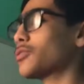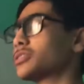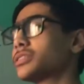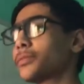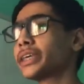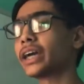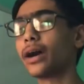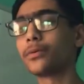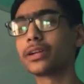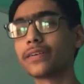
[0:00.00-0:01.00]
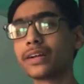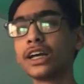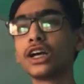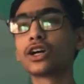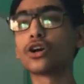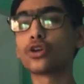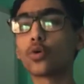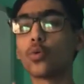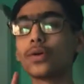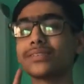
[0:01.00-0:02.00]
there's something I want to call an
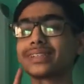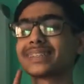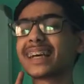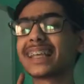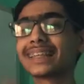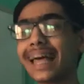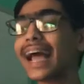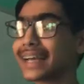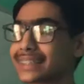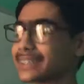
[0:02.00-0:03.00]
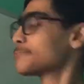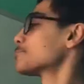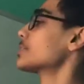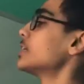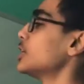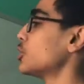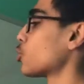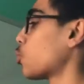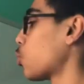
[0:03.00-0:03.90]
equivalence class. An